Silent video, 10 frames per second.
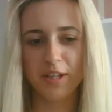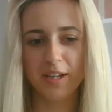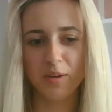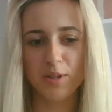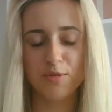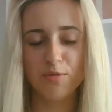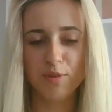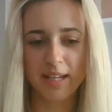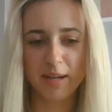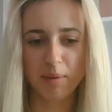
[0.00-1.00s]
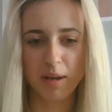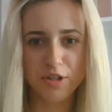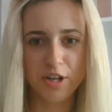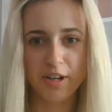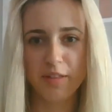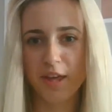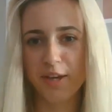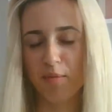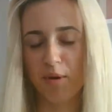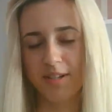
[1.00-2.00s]
Neil. It was really a pleasure. And
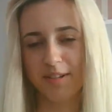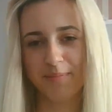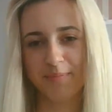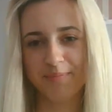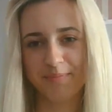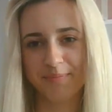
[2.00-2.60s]
thank you, Brendan.